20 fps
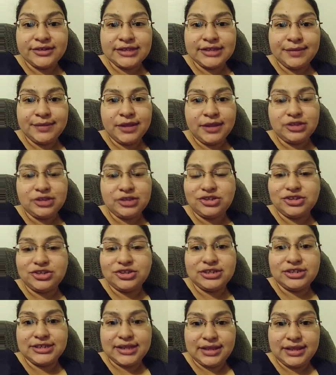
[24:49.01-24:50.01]
I'm not sure
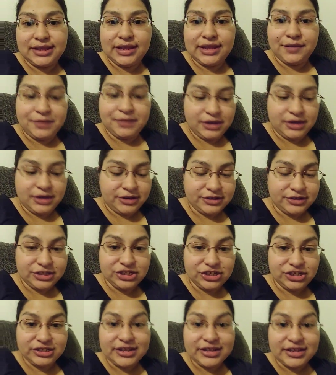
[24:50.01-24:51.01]
exactly how many years. It
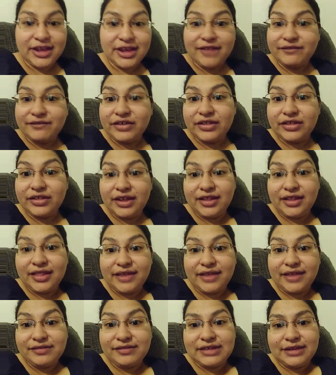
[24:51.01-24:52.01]
just felt like a
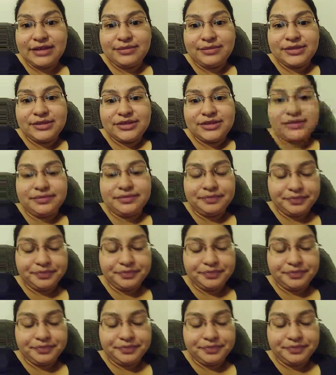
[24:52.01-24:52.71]
lifetime. So